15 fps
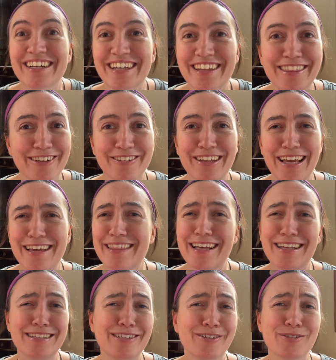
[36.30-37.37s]
They're like,
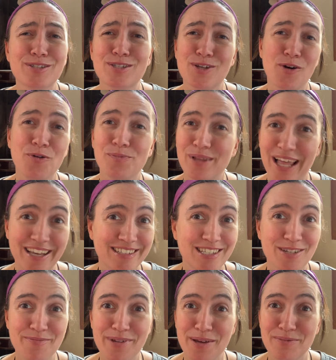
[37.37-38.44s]
that you're so blessed to
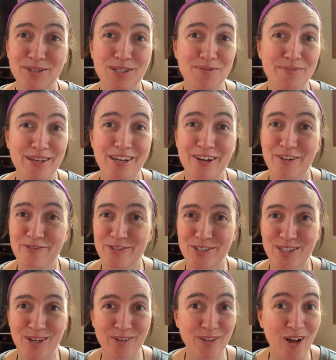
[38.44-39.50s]
be able to be here for
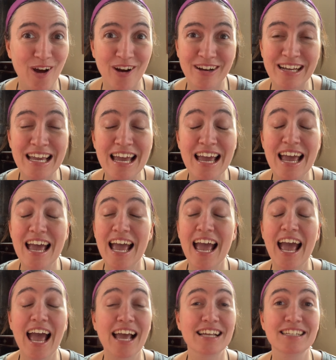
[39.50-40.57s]
so long.
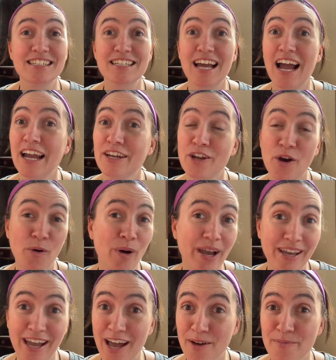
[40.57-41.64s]
And I know I
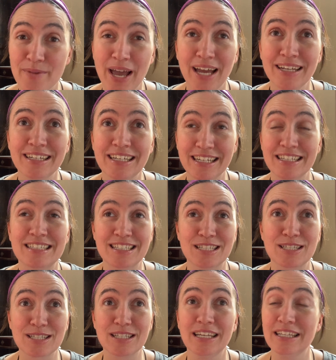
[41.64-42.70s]
am, and
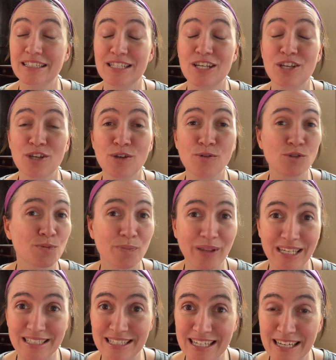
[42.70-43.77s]
it's a huge
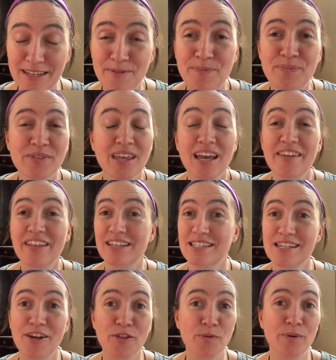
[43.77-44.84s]
blessing. That's
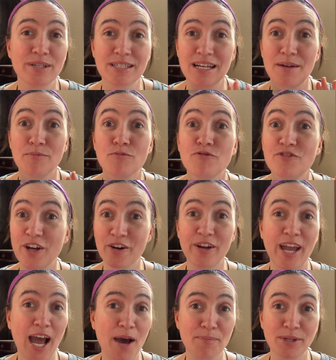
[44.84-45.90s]
another reason I'm very
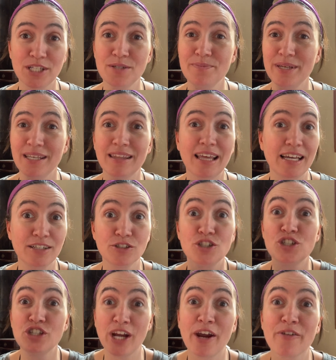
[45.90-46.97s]
happy to be
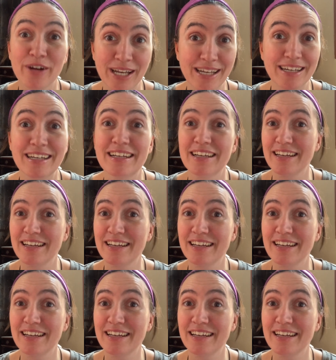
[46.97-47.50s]
sharing